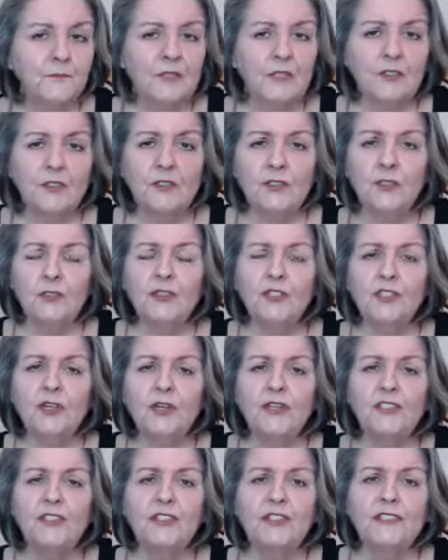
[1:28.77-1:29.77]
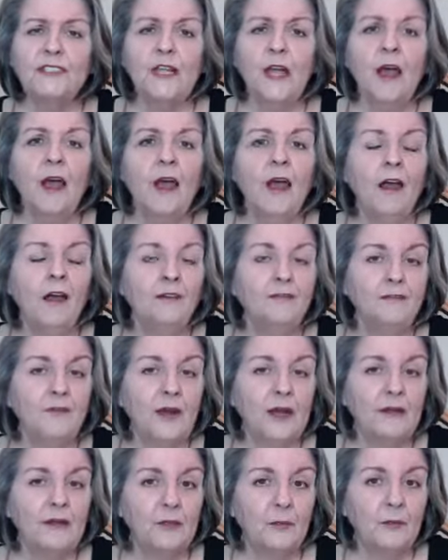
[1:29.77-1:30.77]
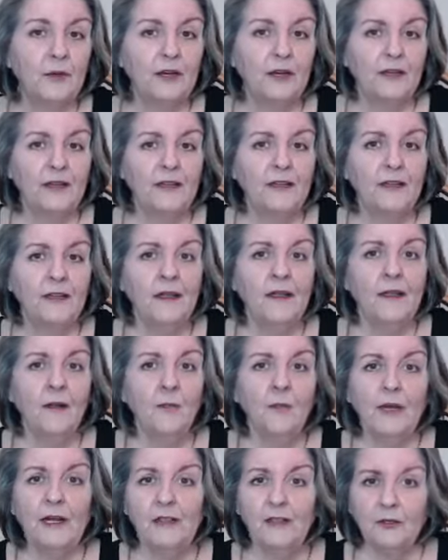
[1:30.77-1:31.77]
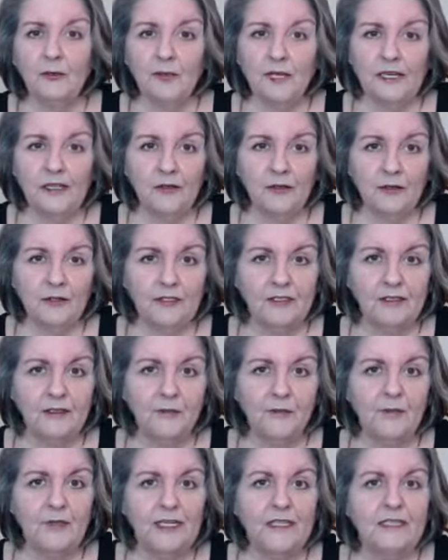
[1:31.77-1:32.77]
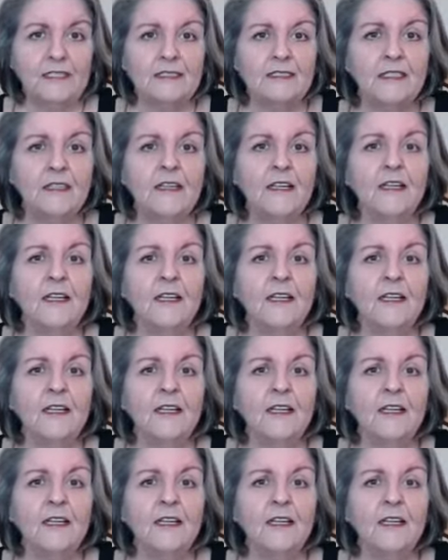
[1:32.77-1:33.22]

surcharges are frowned upon by the credit card companies.